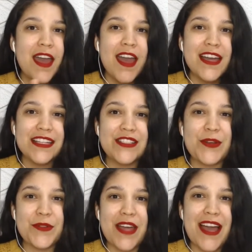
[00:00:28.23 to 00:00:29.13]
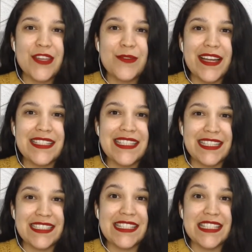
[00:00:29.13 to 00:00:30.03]
so that you guys
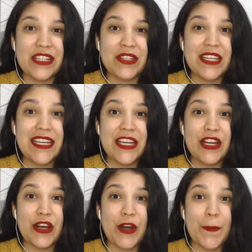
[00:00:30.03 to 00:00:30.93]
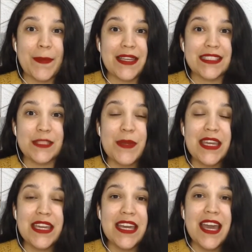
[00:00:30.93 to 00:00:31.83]
can still hear me
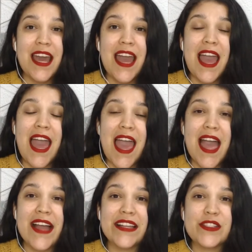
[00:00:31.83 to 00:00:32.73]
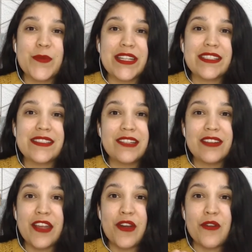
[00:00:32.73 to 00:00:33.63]
speak and we can still
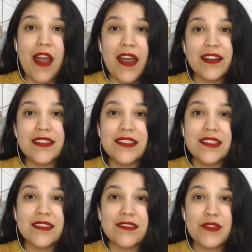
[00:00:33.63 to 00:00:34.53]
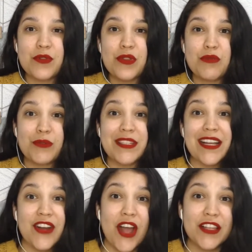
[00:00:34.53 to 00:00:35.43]
interact through
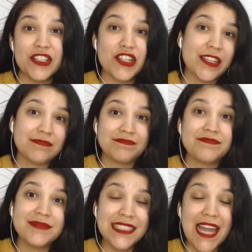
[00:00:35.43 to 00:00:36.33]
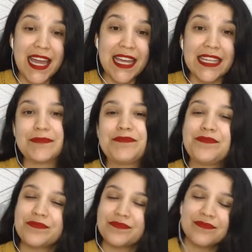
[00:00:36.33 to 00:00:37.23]
technology. Yay!
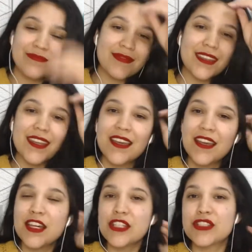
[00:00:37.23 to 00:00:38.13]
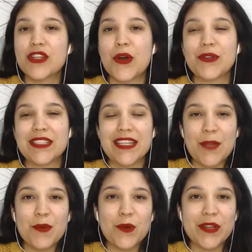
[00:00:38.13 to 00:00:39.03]
So today
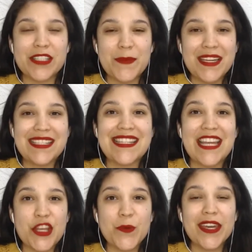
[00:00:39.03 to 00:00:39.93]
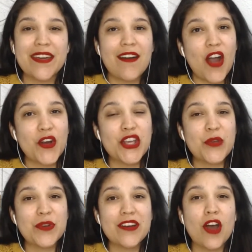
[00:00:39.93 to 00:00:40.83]
we're going to be continuing our
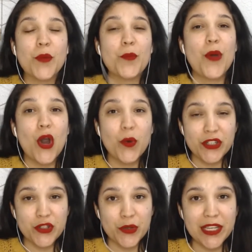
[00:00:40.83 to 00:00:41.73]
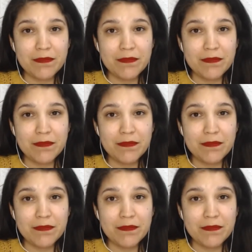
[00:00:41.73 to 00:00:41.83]
unit on poetry.